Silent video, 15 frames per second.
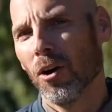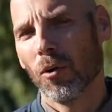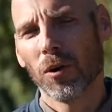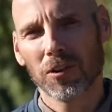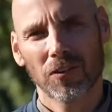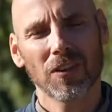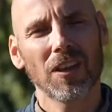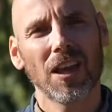
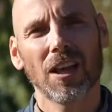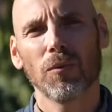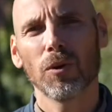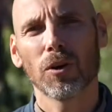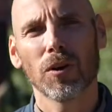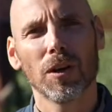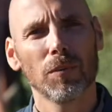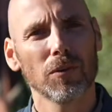Once again,
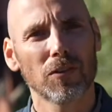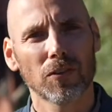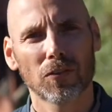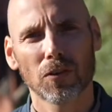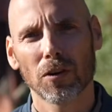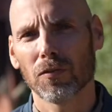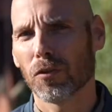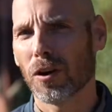we were able to
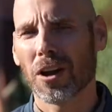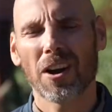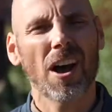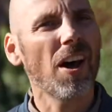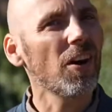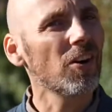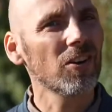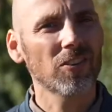serve around
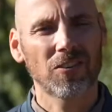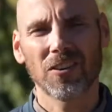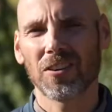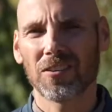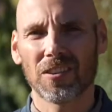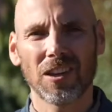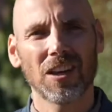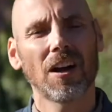
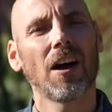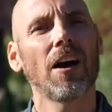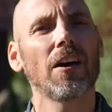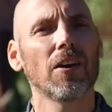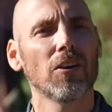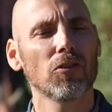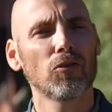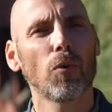116,
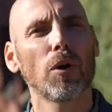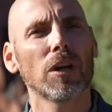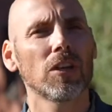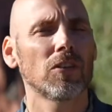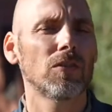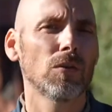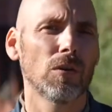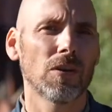
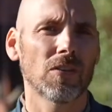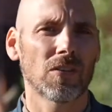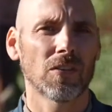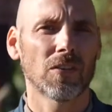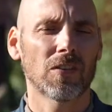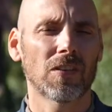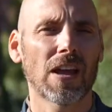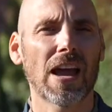120 students
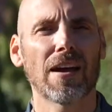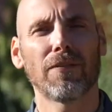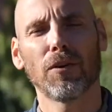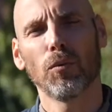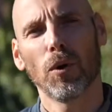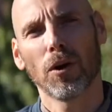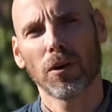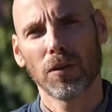and staff
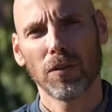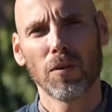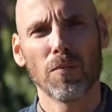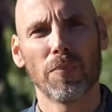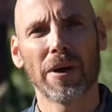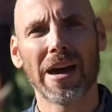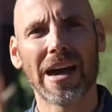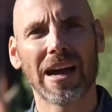and welcome
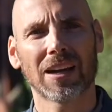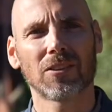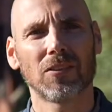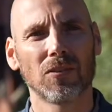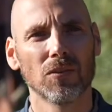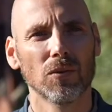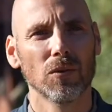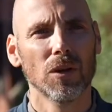them back
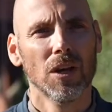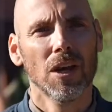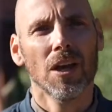to